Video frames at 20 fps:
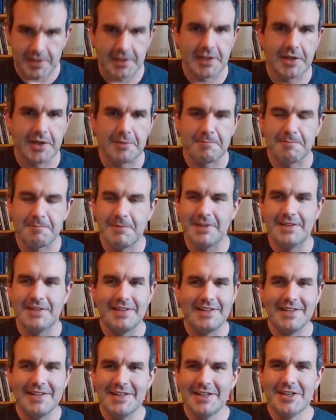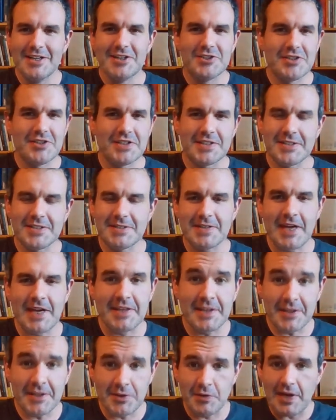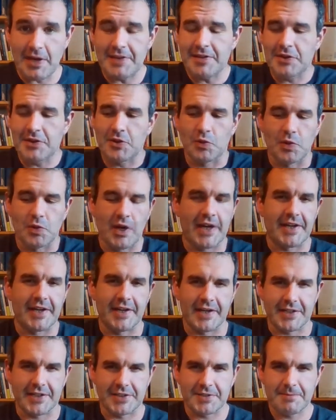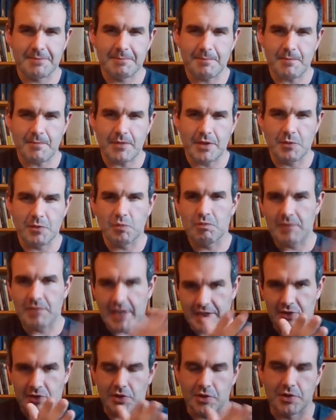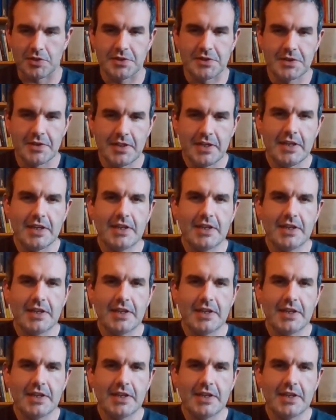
I think the rye guys and girls